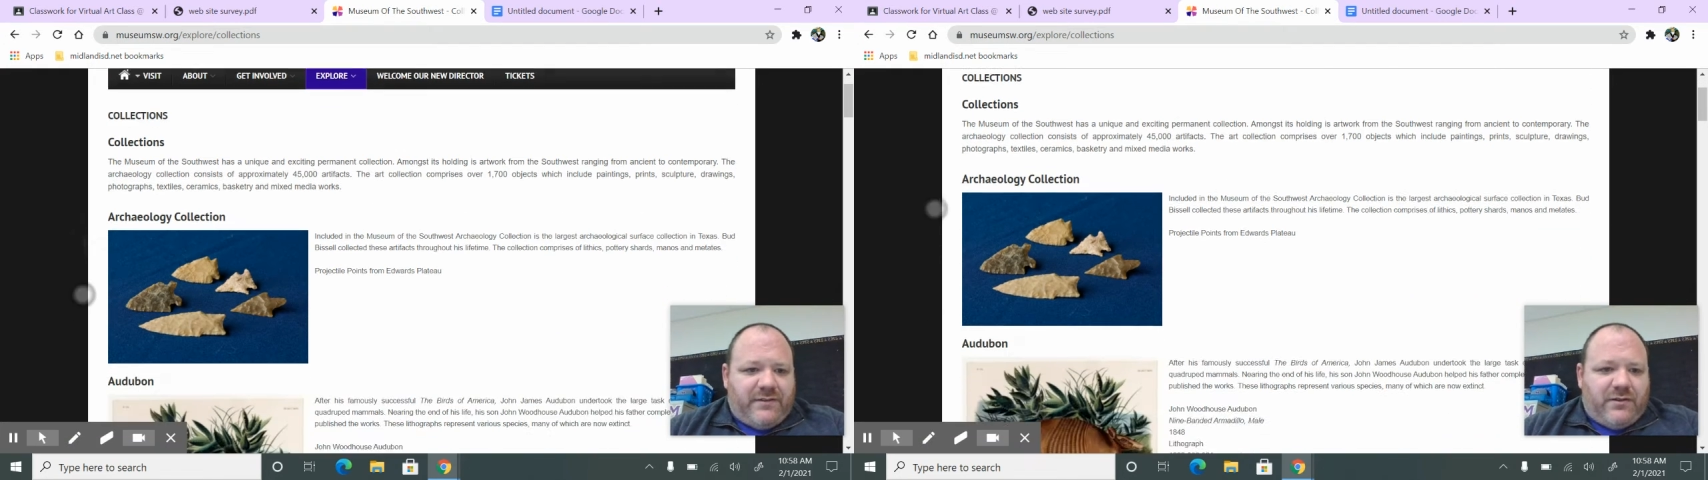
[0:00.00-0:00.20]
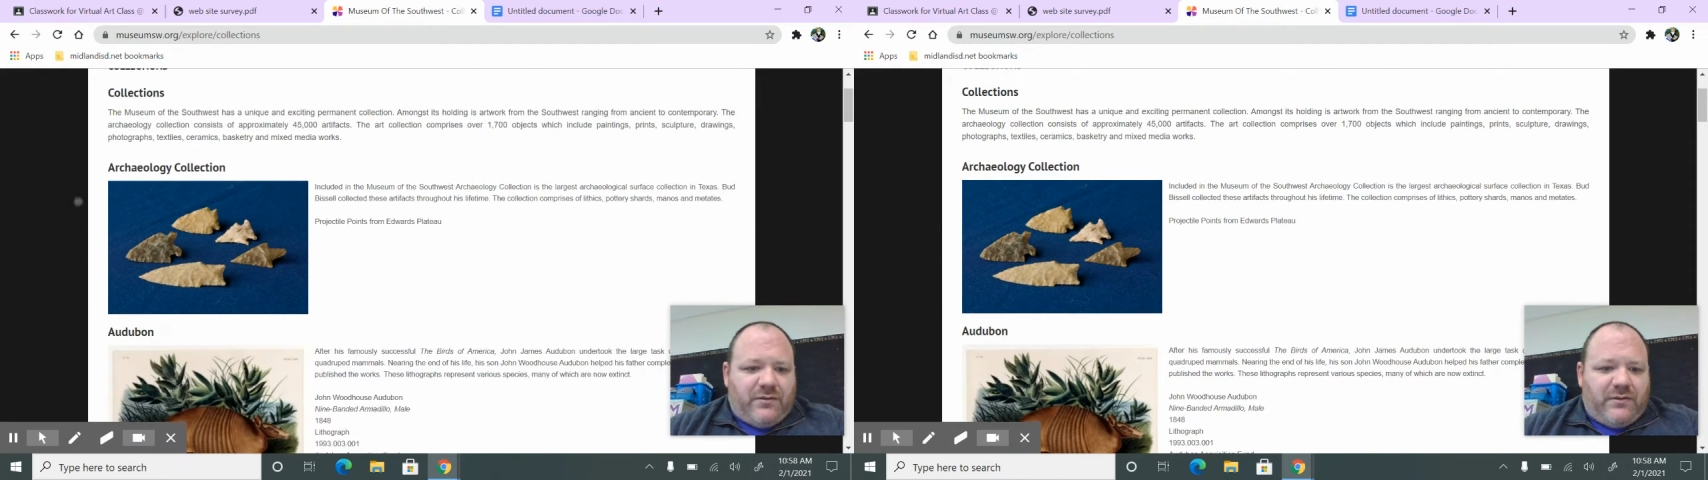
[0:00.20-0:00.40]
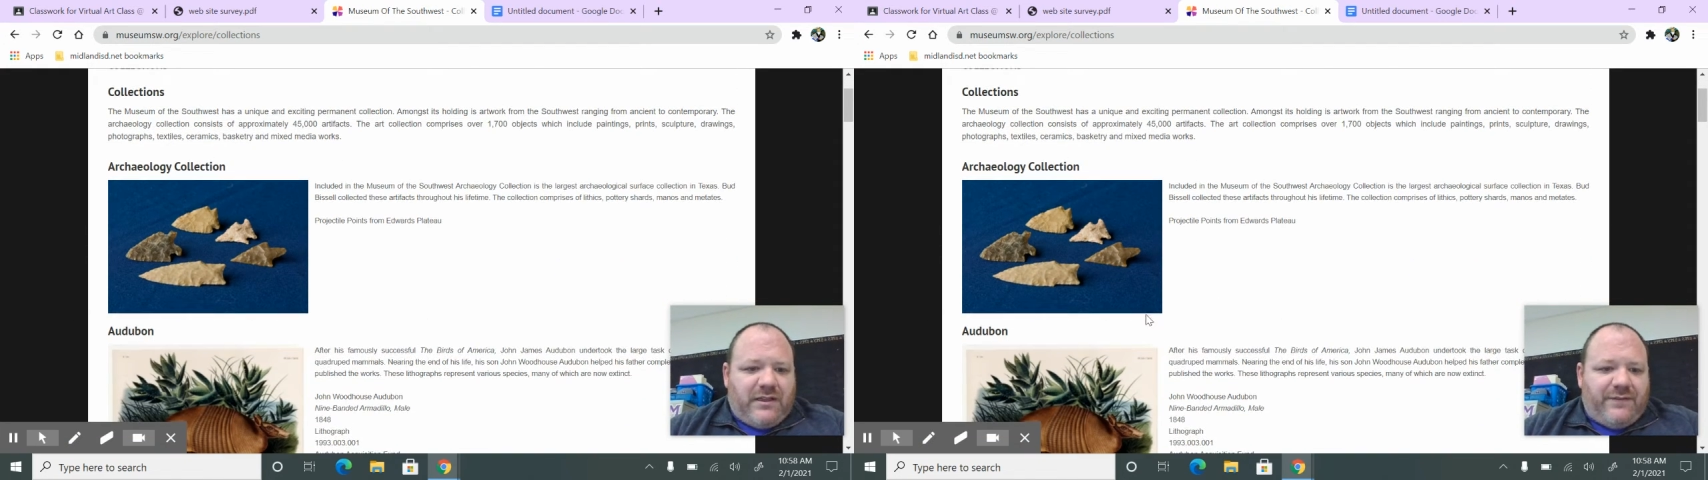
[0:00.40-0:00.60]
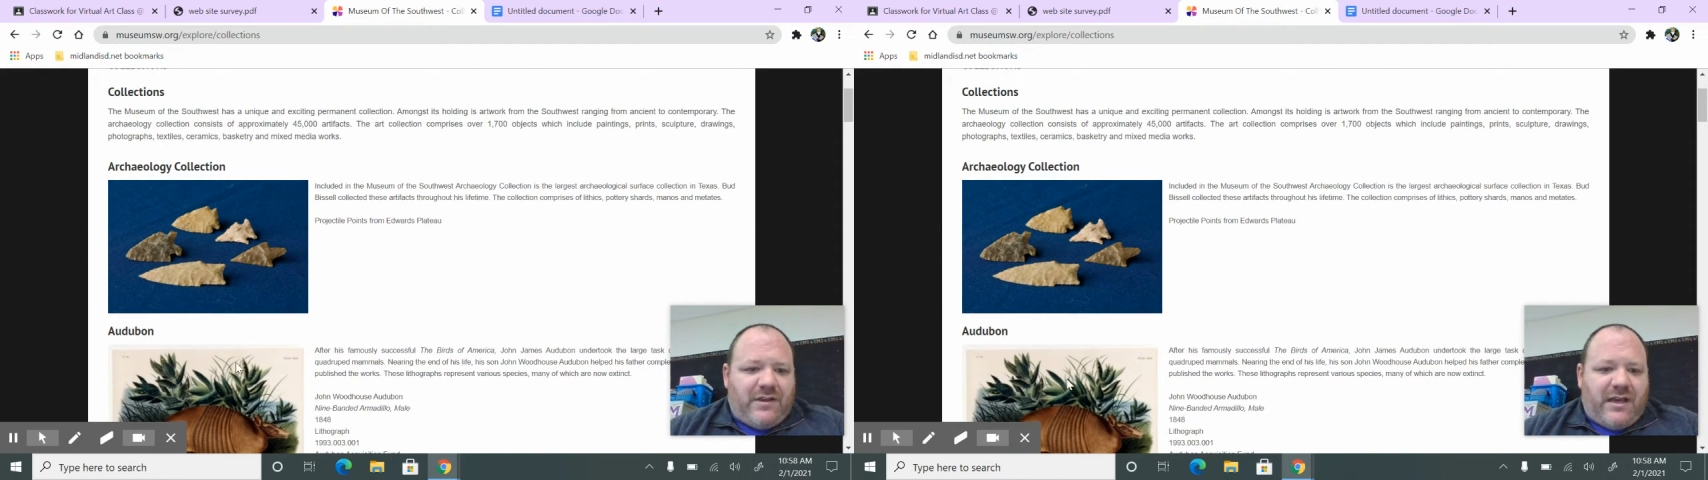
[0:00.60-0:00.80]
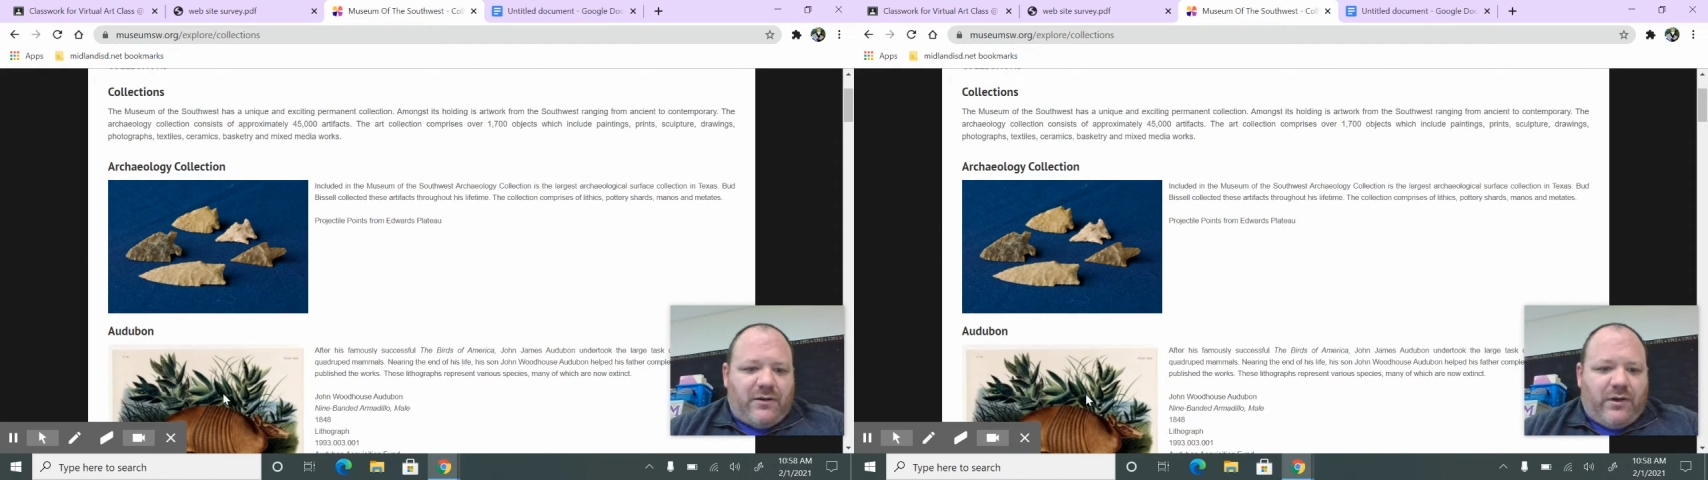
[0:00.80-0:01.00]
So they've
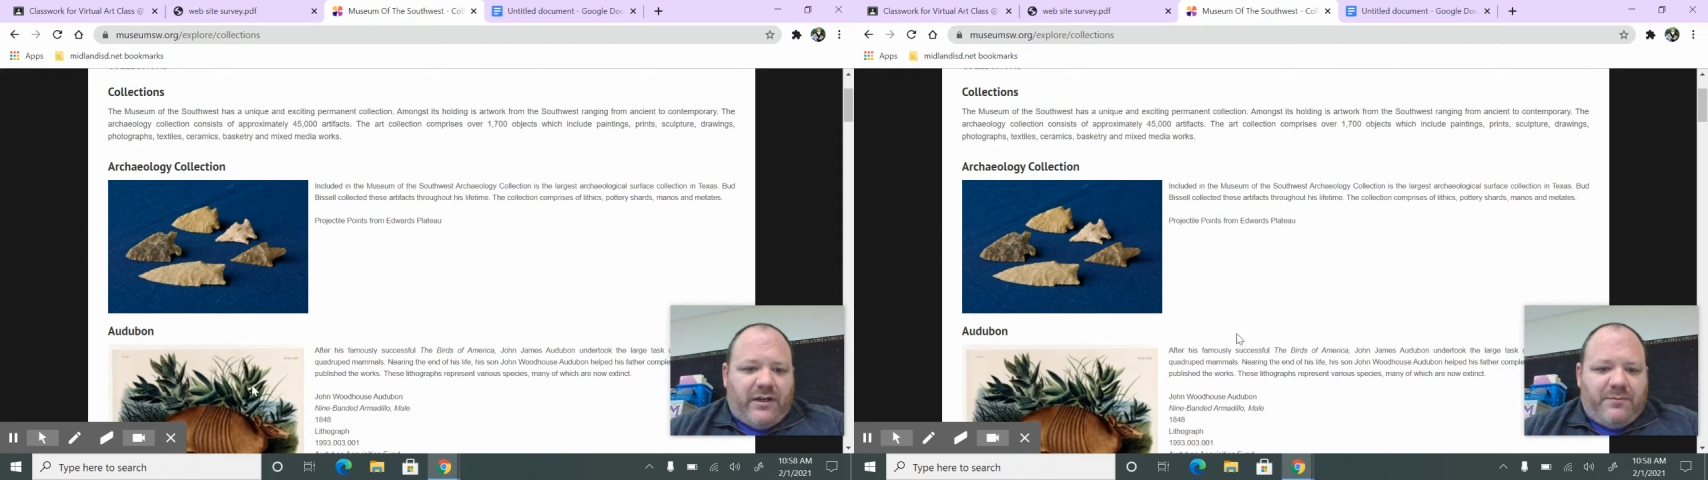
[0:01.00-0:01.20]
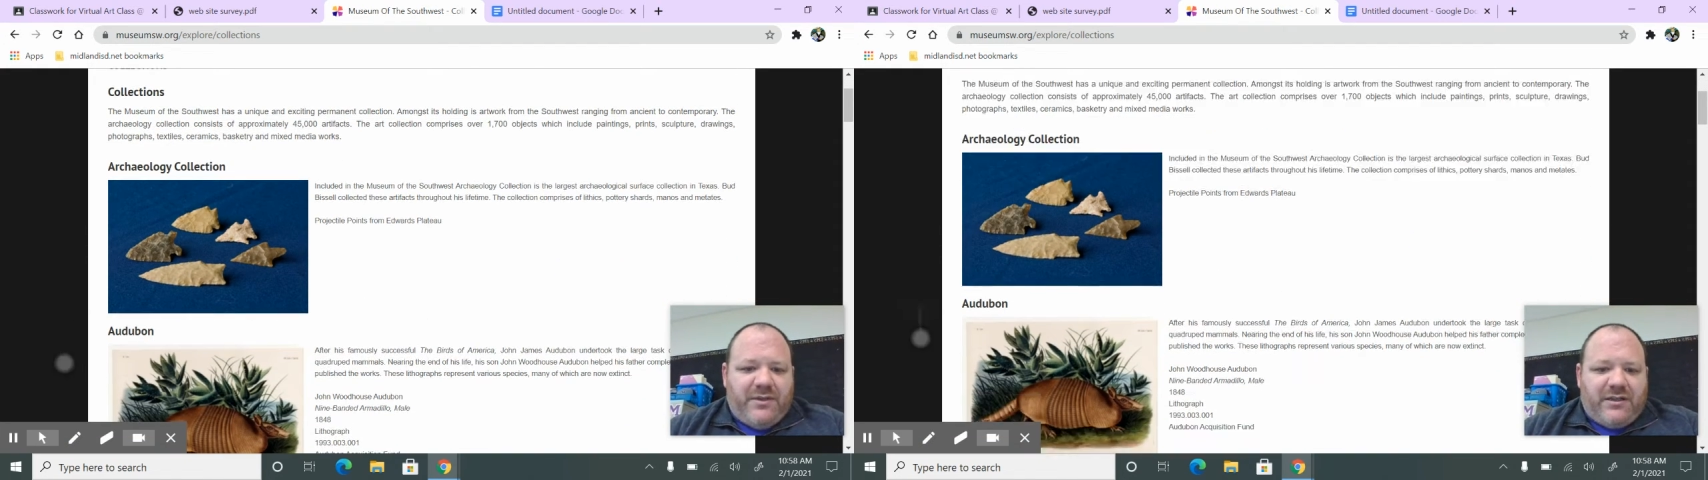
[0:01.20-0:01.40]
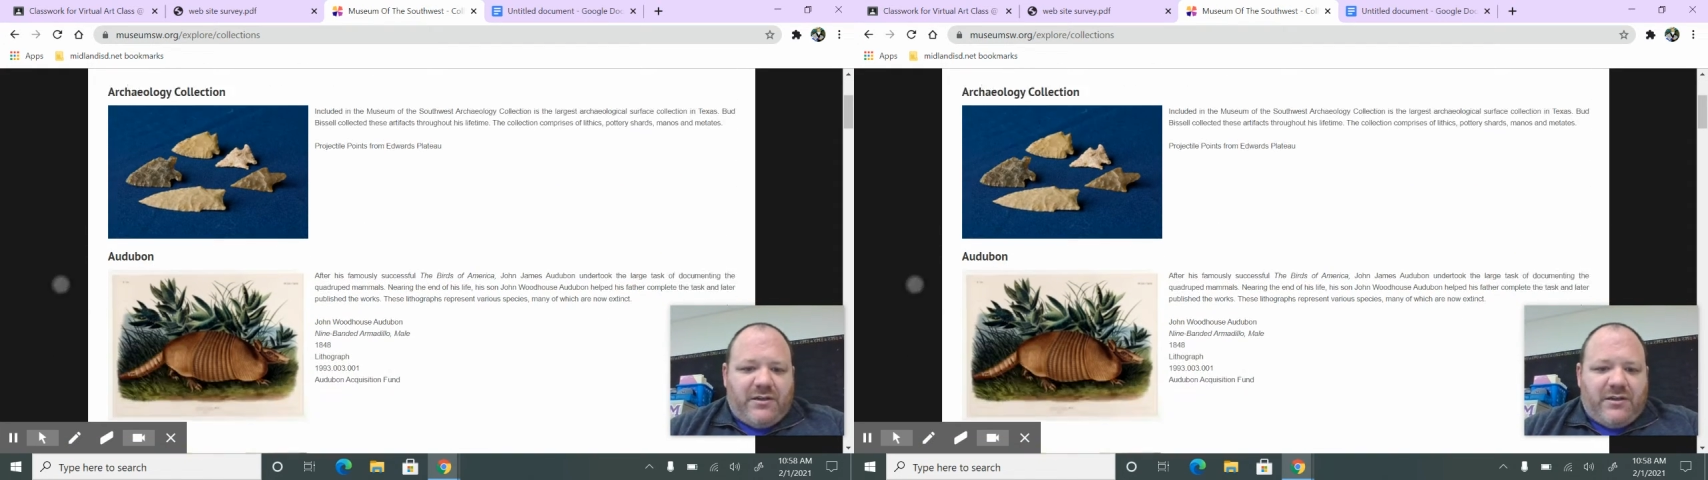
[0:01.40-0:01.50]
got quite a bit